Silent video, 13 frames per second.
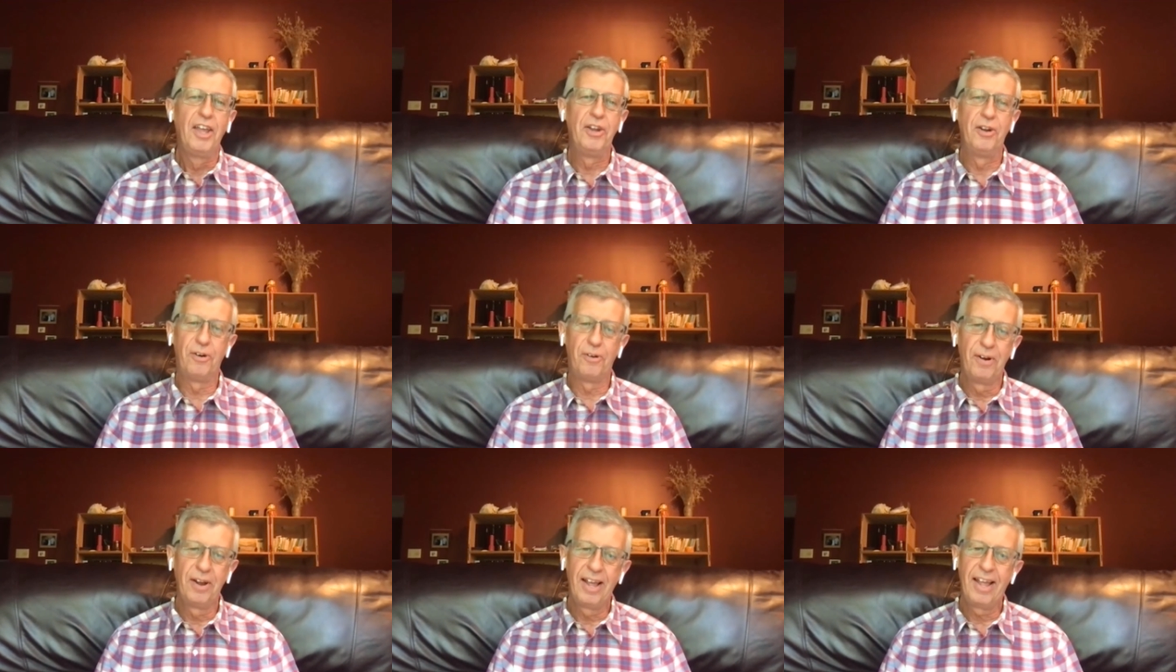You
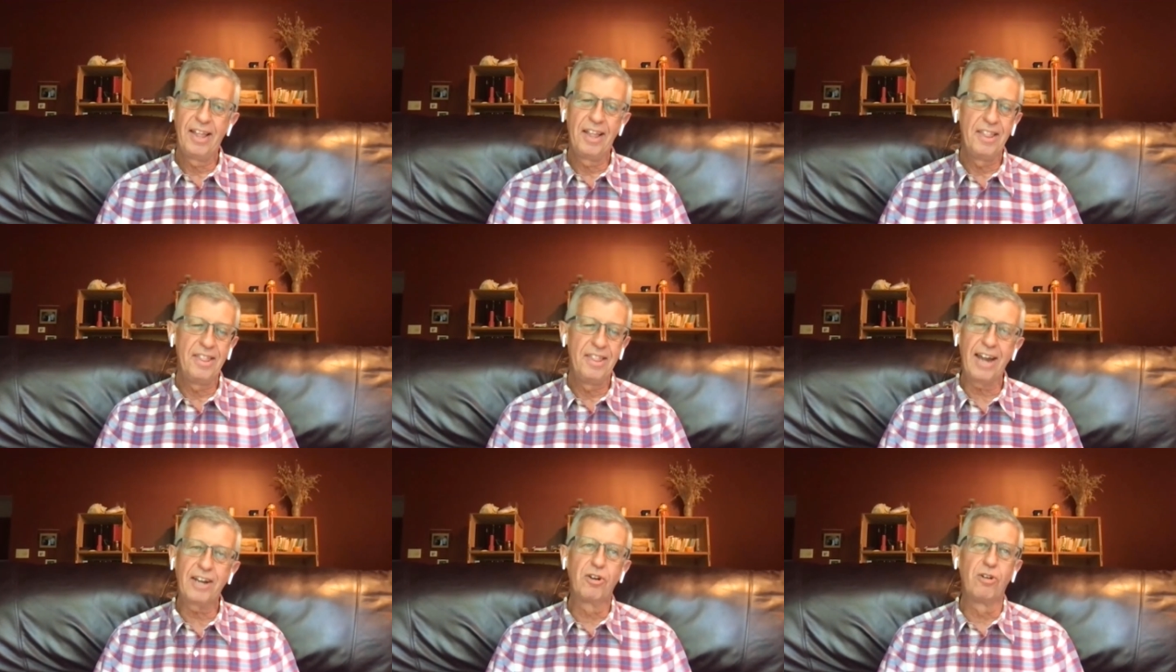know, uh,
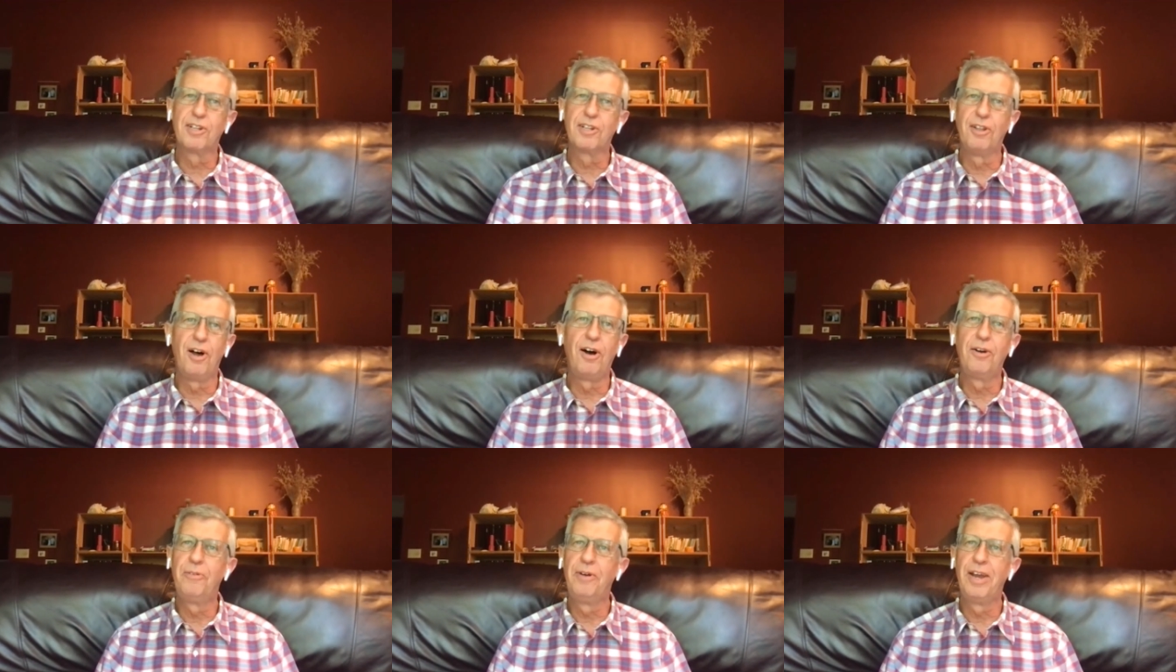that goes
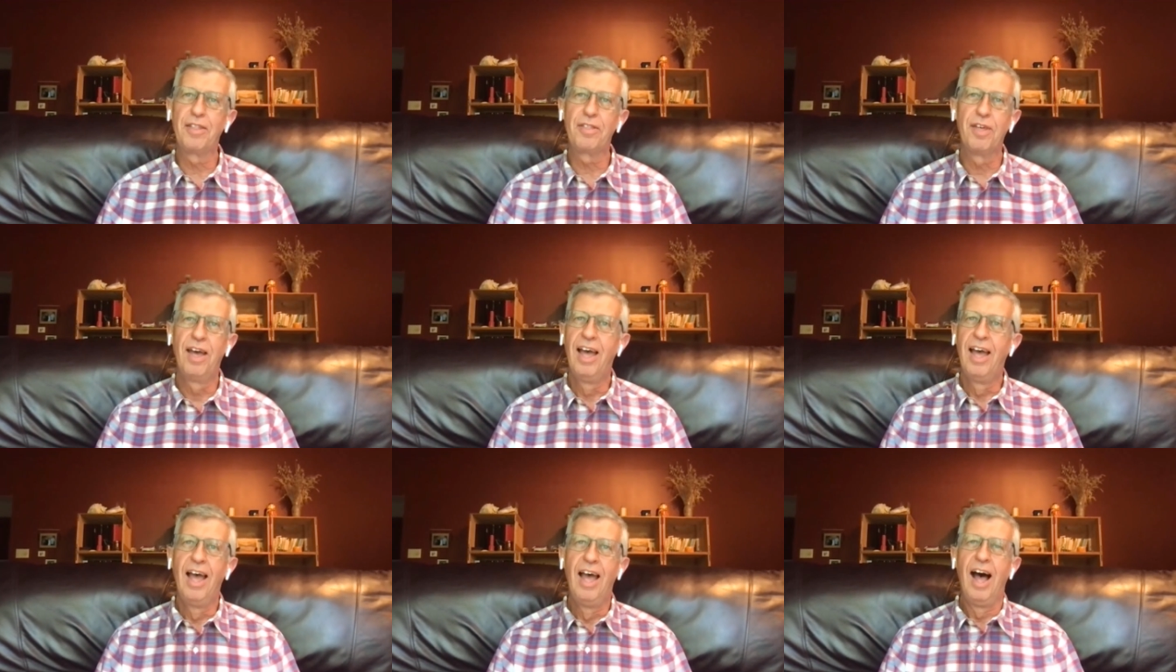along with
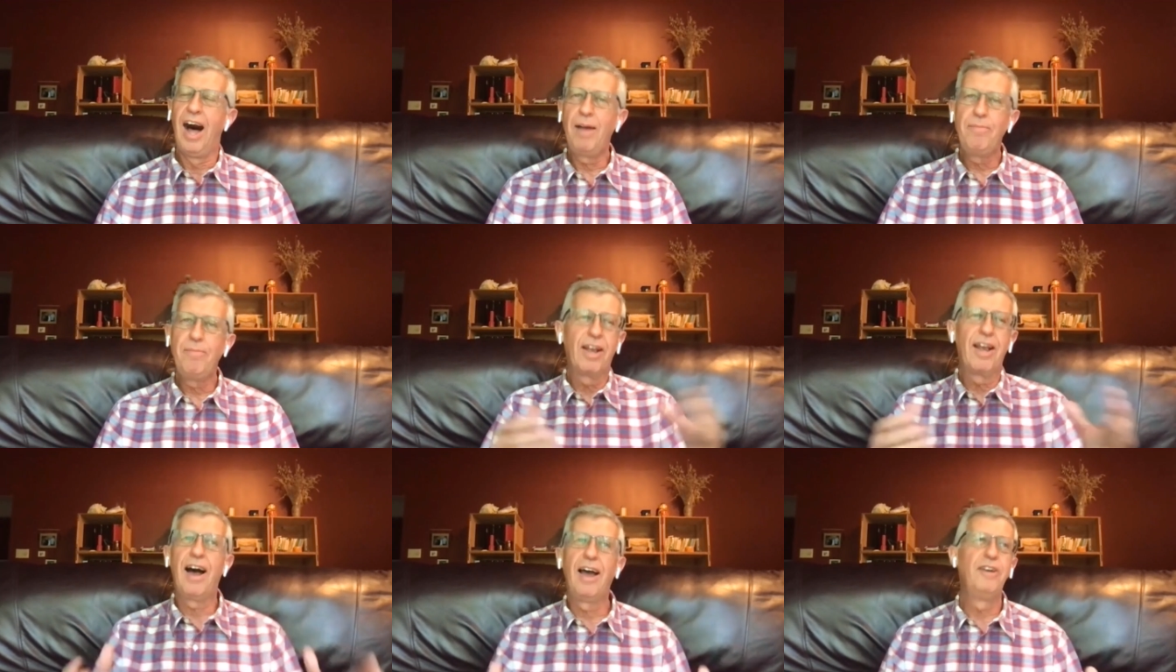
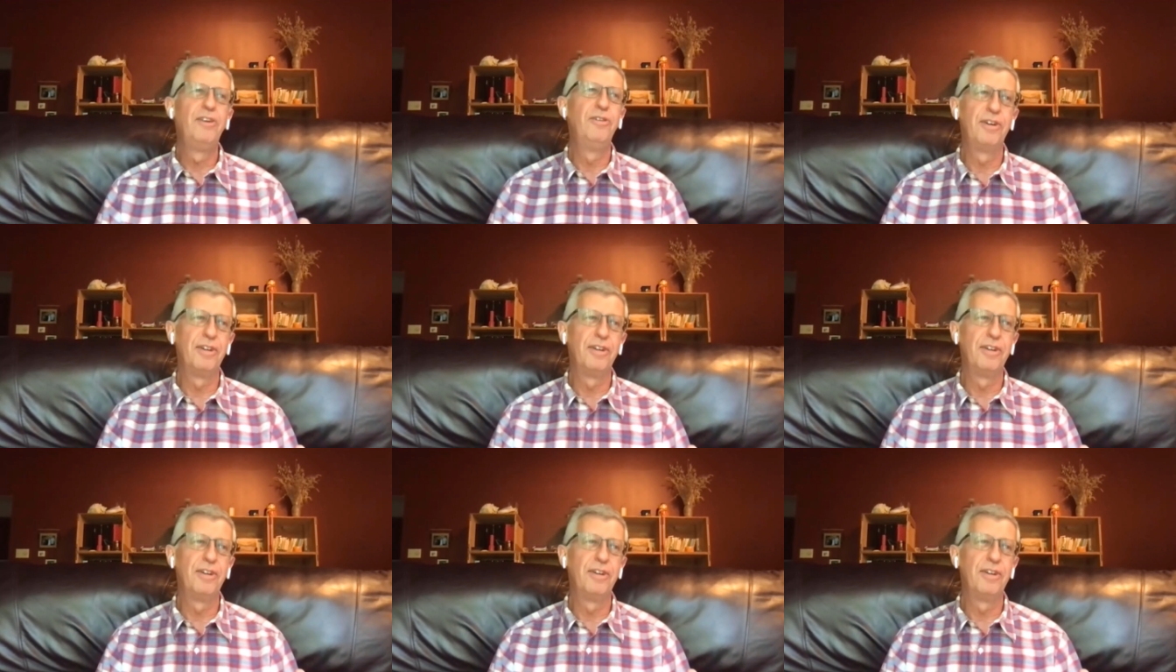I'm the guy